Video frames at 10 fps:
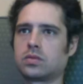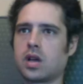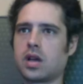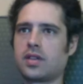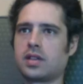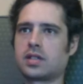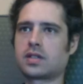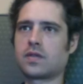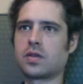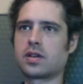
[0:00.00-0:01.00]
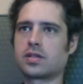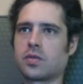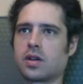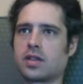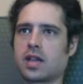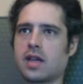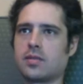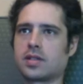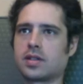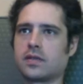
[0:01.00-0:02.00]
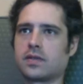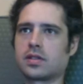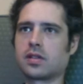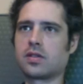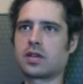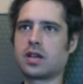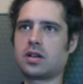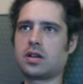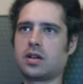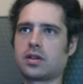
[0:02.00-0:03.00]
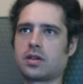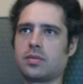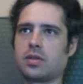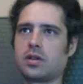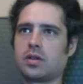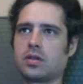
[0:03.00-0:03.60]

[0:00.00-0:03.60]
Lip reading: I think disk 4 is where the game itself is located on the computer.